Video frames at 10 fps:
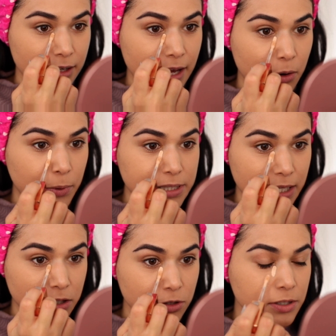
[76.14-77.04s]
Now, what's
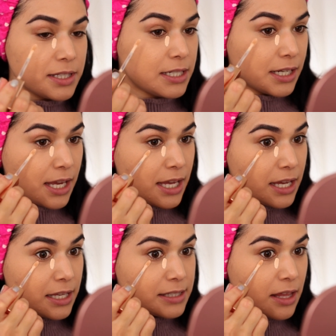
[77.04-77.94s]
interesting
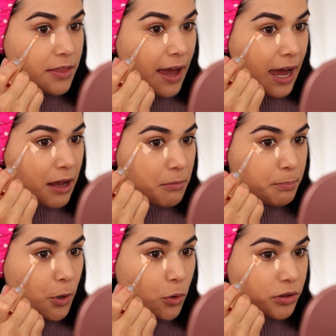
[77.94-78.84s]
is
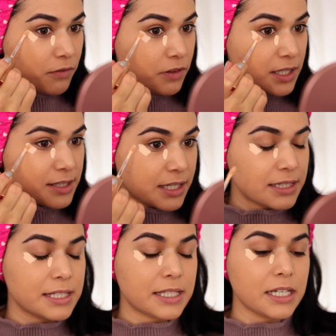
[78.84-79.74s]
that both of these
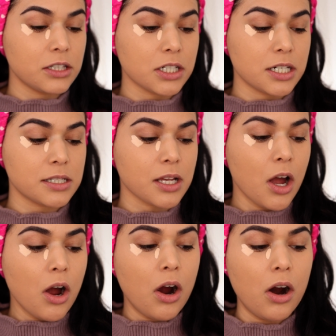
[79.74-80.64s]
concealers
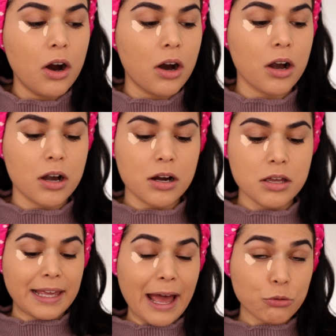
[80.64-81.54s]
are
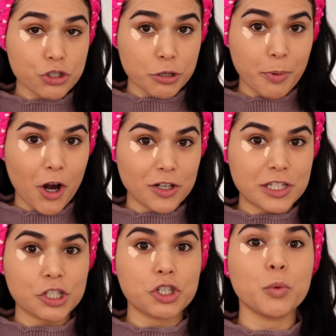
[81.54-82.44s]

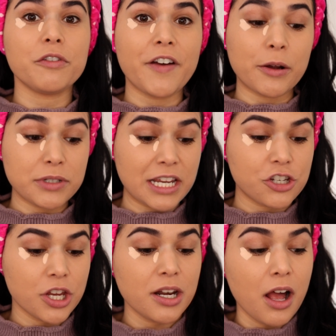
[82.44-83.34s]
counterparts to a
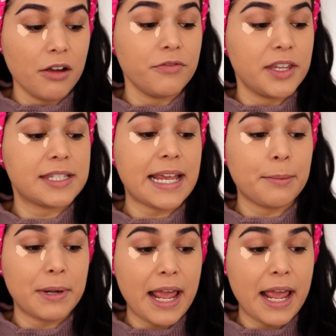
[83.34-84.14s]
foundation of the same